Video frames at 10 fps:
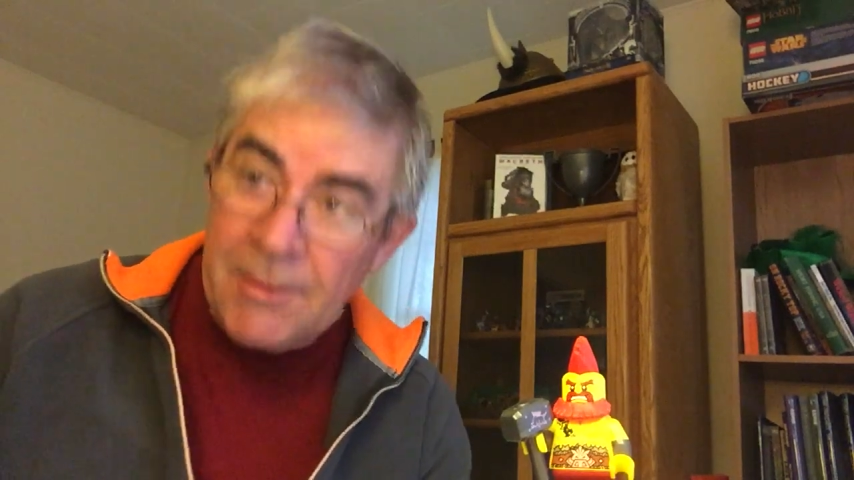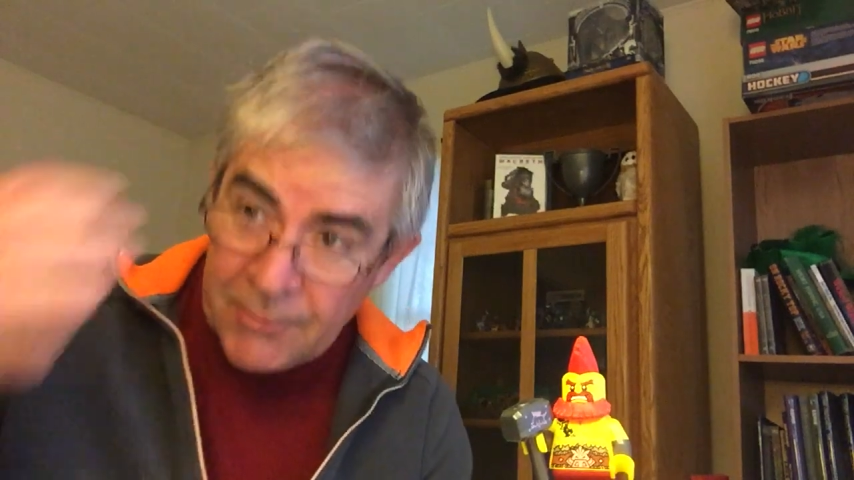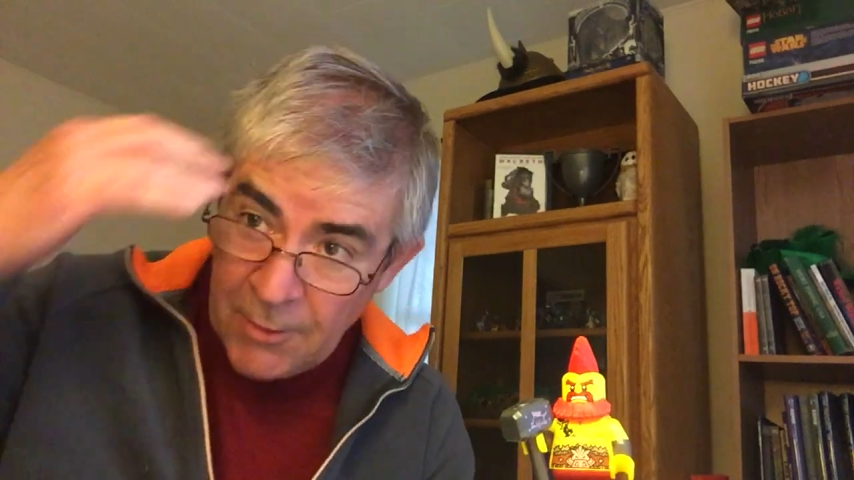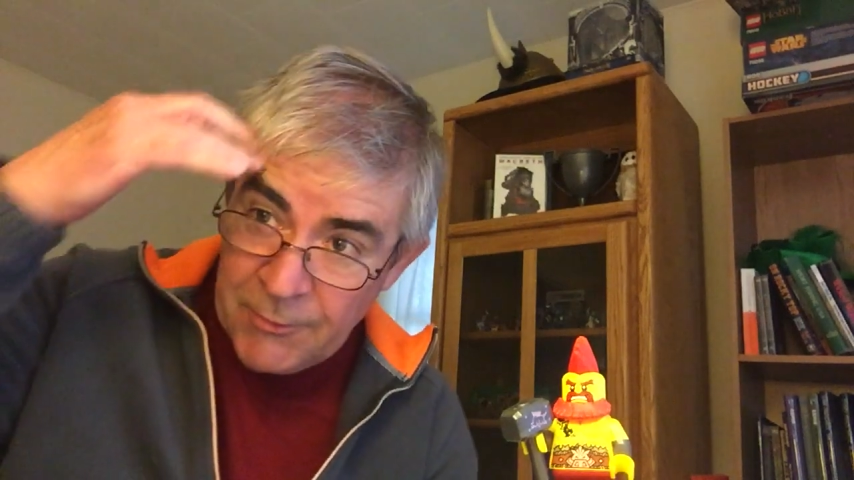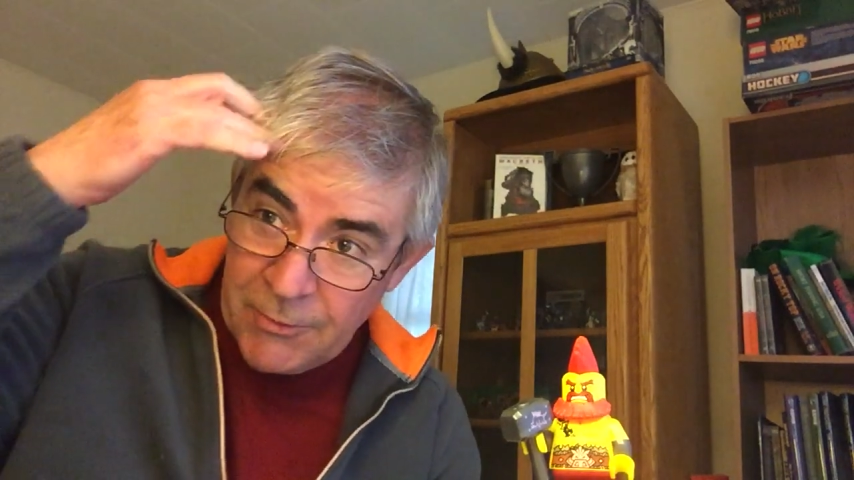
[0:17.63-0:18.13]
so
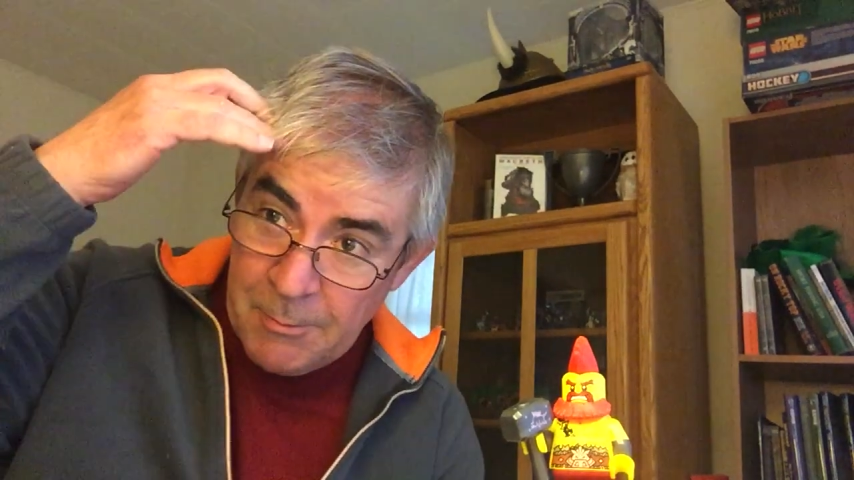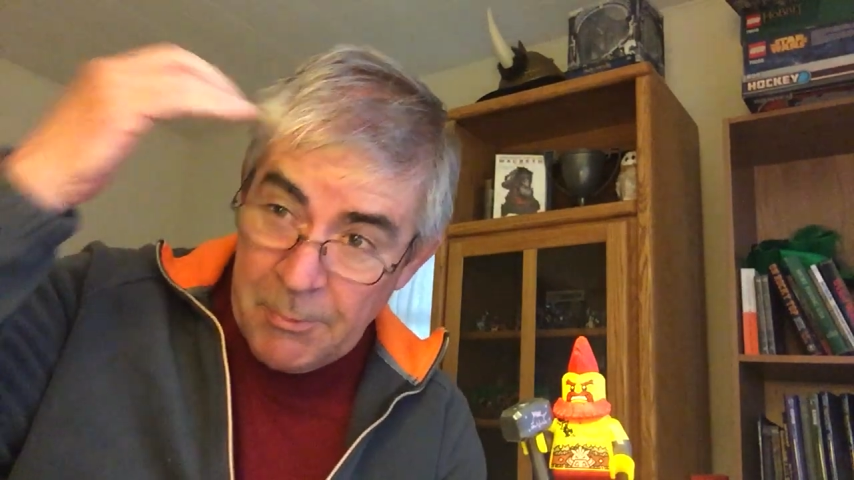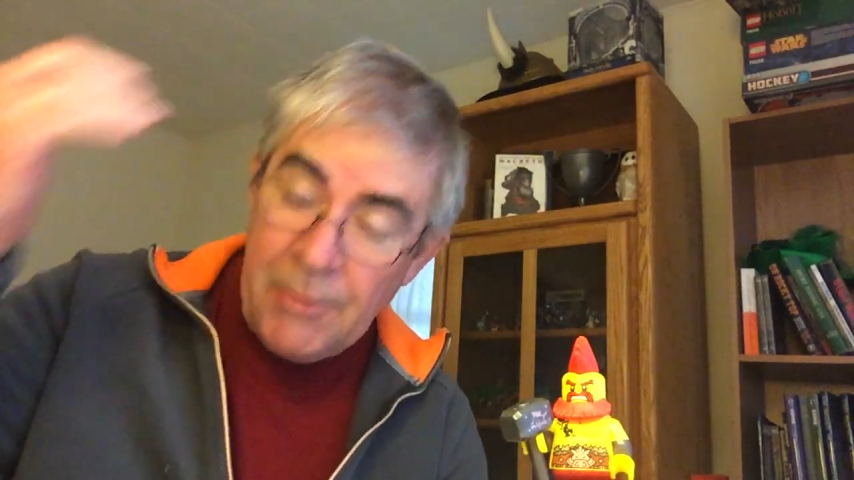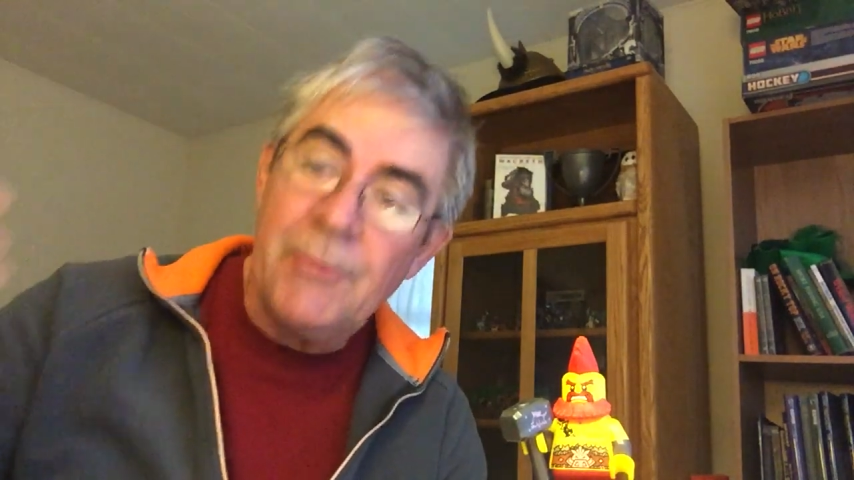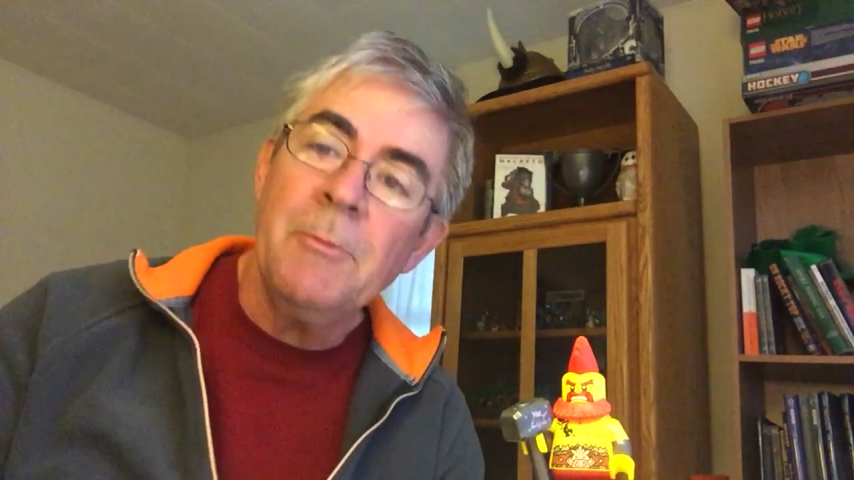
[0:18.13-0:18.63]
let's call this the
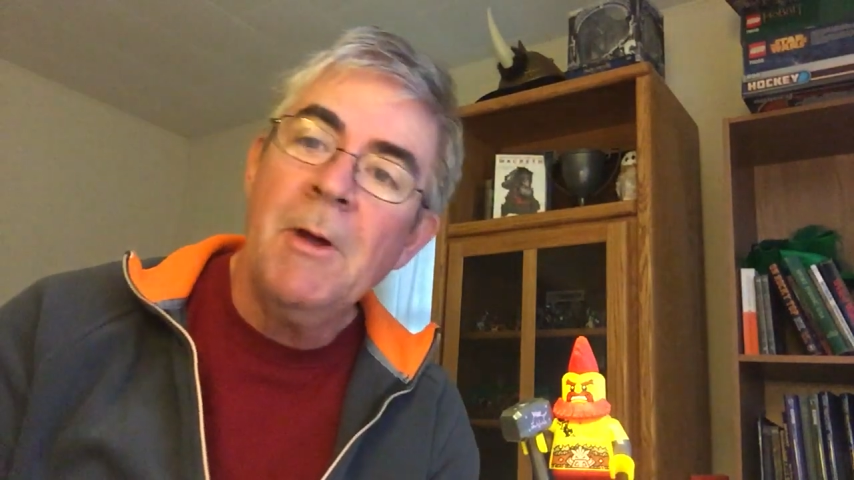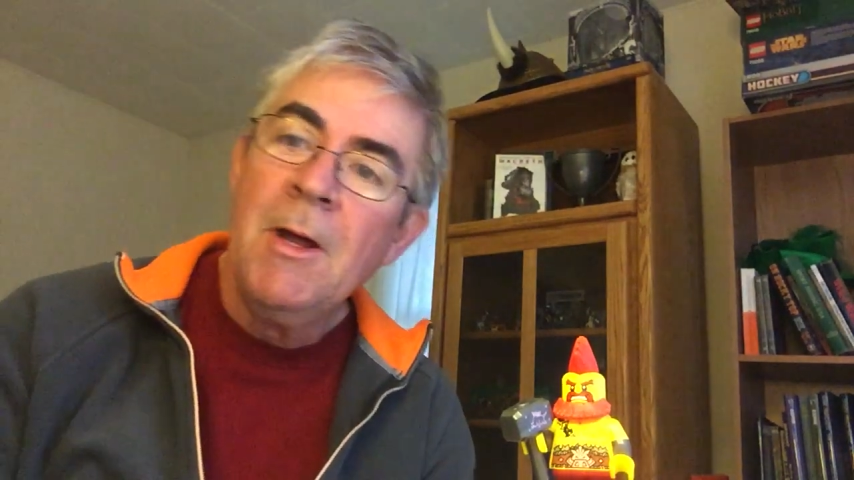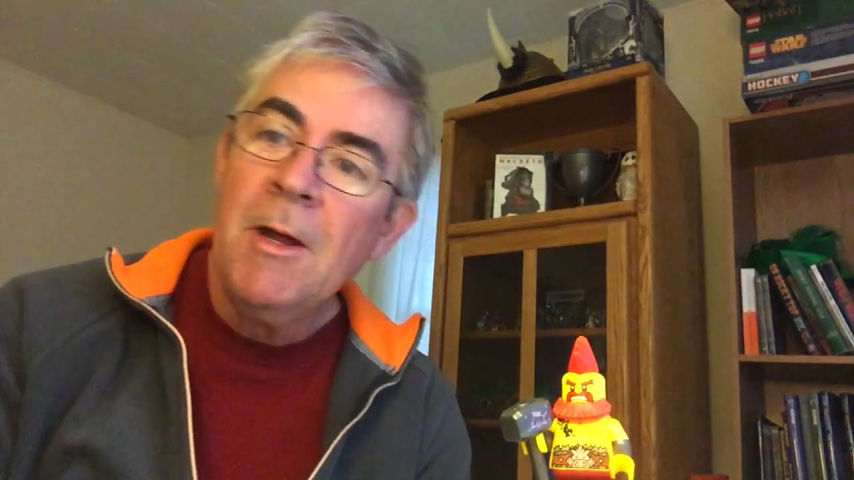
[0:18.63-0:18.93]
Bertram.